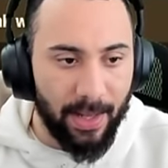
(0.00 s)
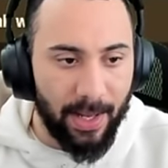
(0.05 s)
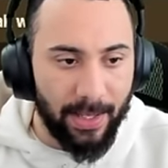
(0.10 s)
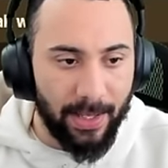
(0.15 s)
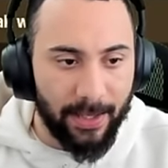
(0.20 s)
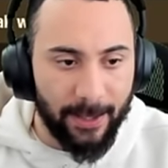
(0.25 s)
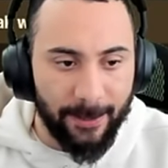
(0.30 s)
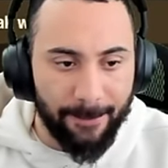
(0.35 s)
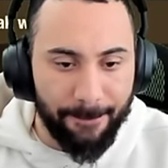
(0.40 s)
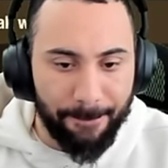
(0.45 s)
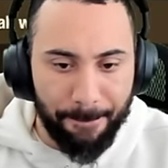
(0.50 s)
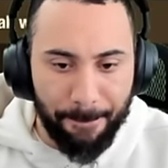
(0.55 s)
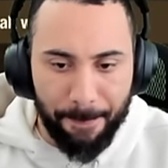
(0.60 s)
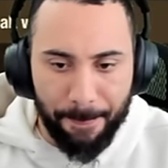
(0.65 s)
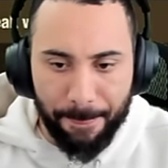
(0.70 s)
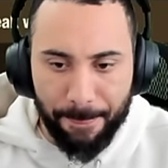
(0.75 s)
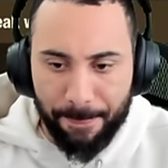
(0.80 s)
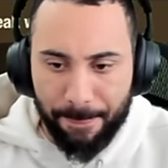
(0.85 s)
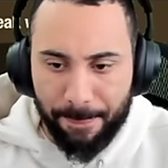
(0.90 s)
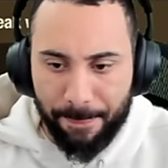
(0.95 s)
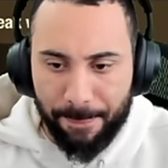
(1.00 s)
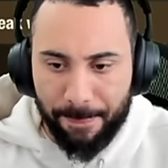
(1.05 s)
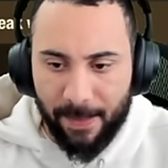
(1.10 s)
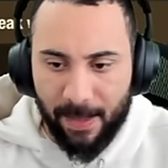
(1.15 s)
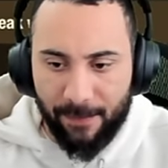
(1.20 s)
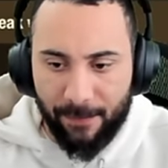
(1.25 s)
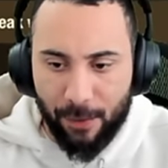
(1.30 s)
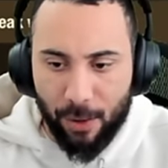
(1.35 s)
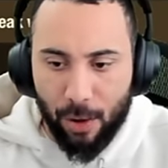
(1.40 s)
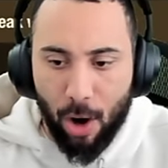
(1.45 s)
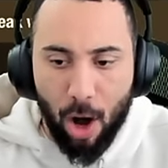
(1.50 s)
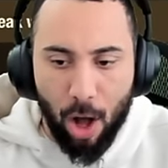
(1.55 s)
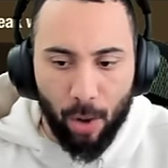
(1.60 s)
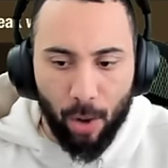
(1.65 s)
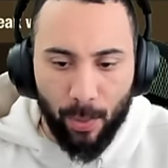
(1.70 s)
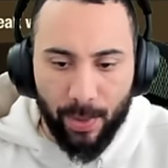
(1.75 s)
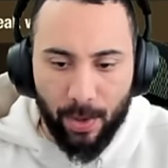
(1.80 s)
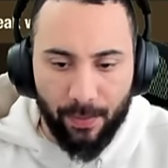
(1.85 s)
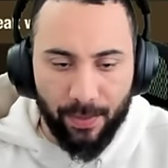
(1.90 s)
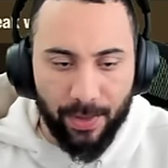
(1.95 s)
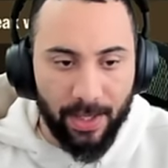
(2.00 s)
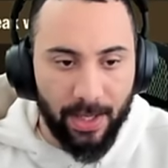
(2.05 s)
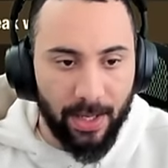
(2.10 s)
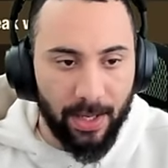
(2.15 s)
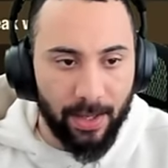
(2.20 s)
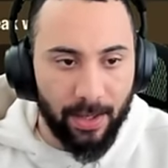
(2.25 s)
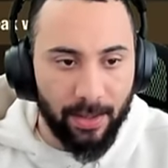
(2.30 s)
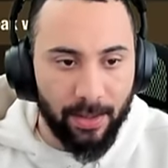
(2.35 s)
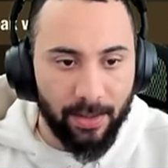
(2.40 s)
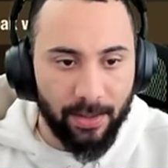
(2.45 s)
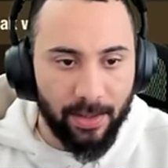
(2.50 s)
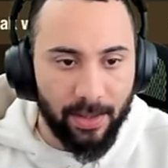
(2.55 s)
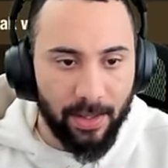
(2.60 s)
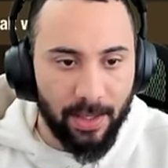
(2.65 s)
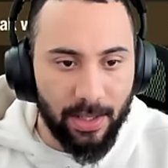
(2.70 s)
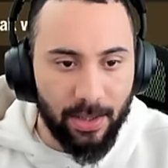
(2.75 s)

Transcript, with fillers: Like, if you're all the way over here hmm.